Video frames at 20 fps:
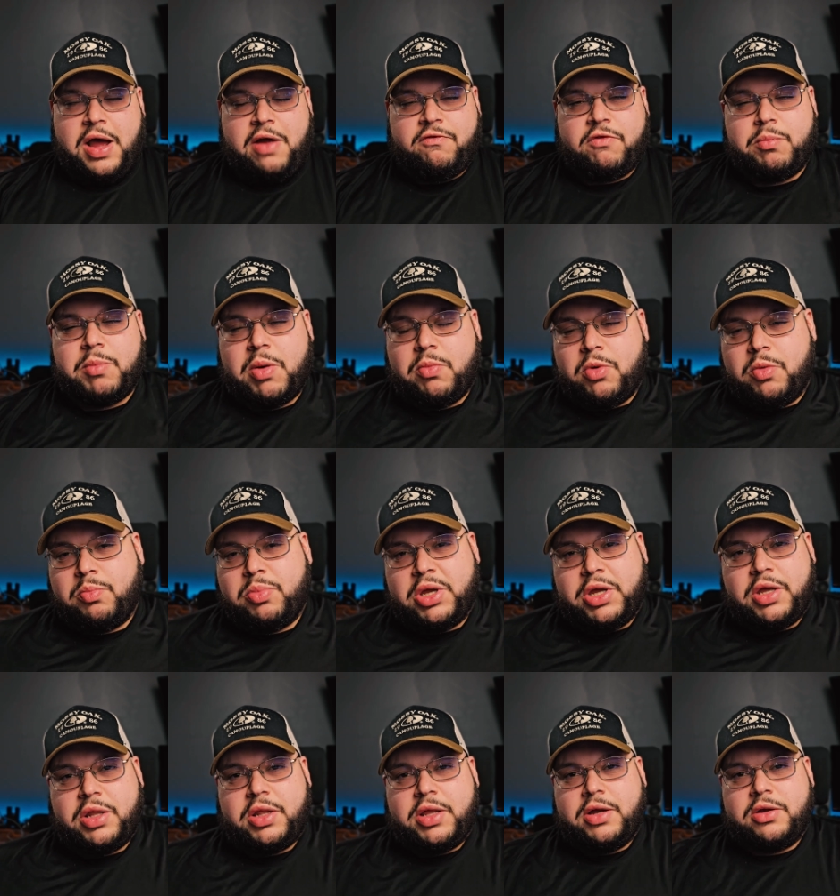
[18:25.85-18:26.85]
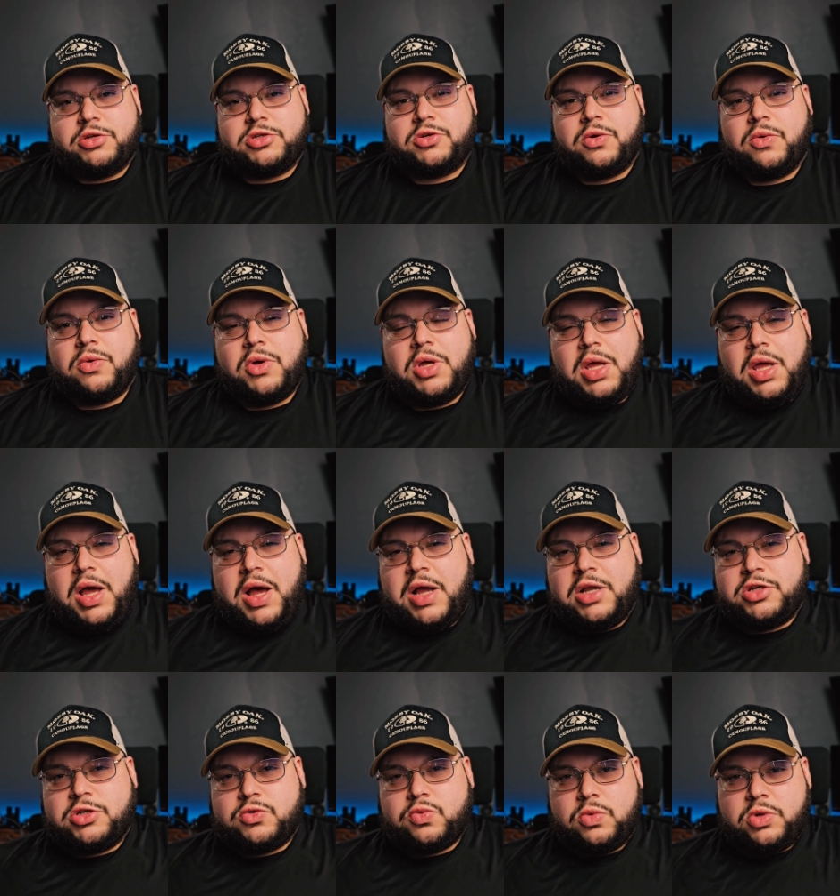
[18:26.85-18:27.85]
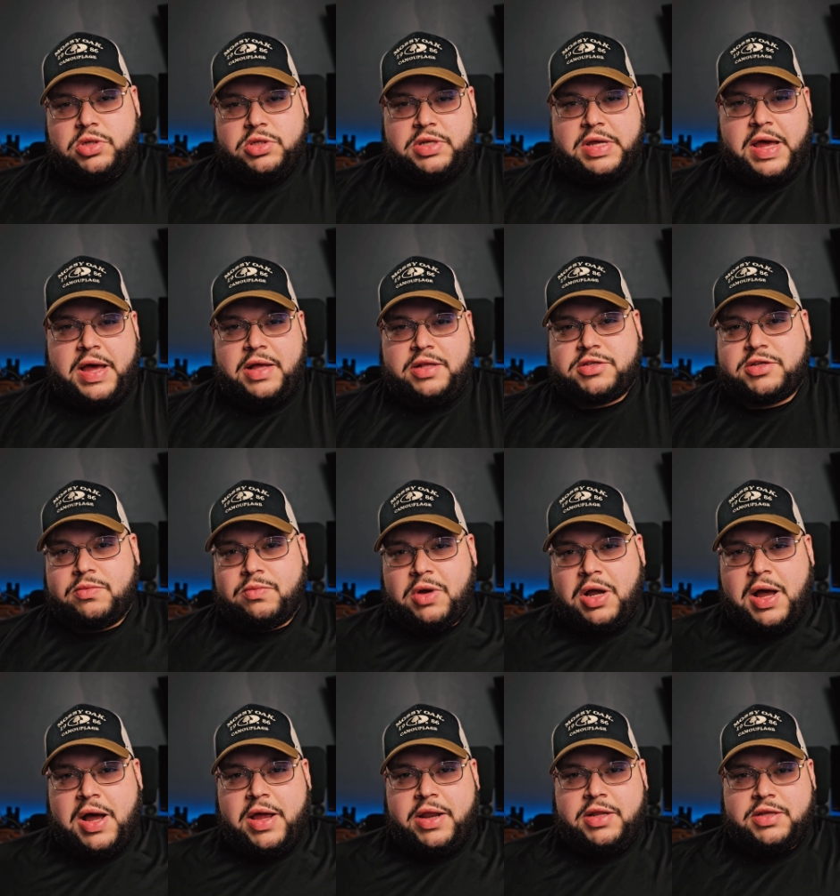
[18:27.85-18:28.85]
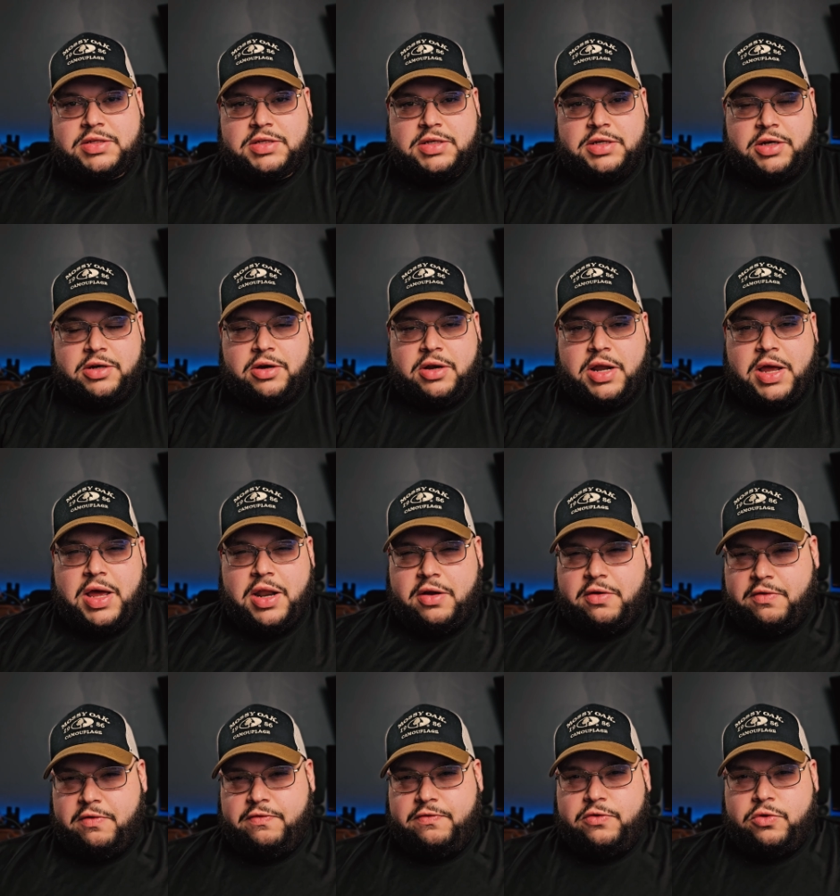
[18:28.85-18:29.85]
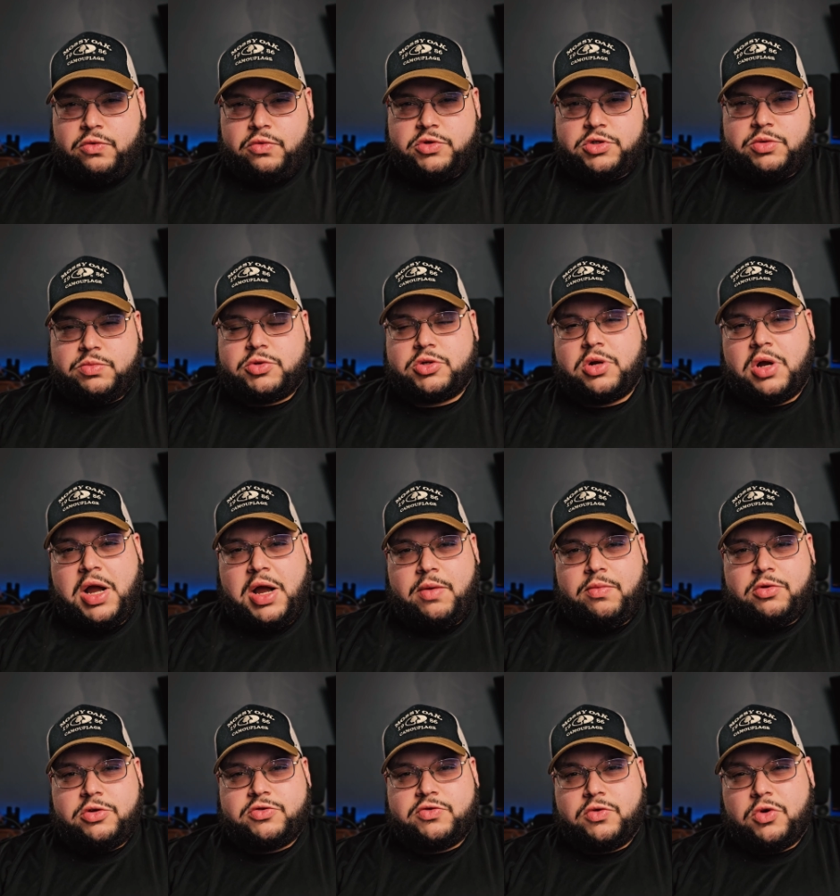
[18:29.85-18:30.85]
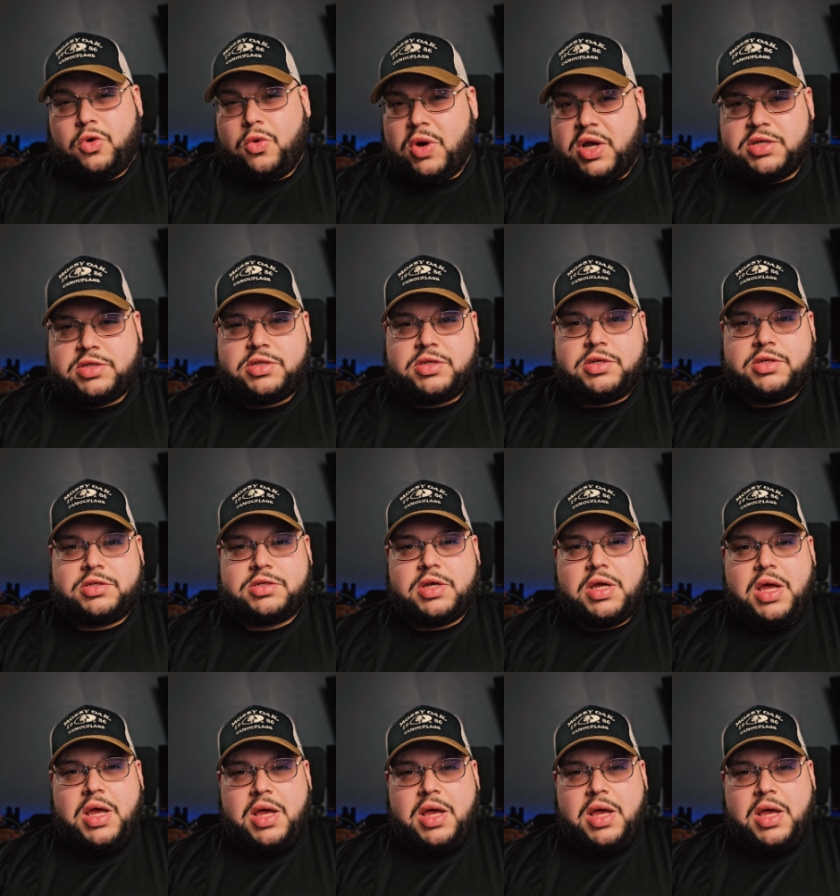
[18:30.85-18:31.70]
I remember being there, so I just wanted to add some guidance here. I had a few subscribers request this,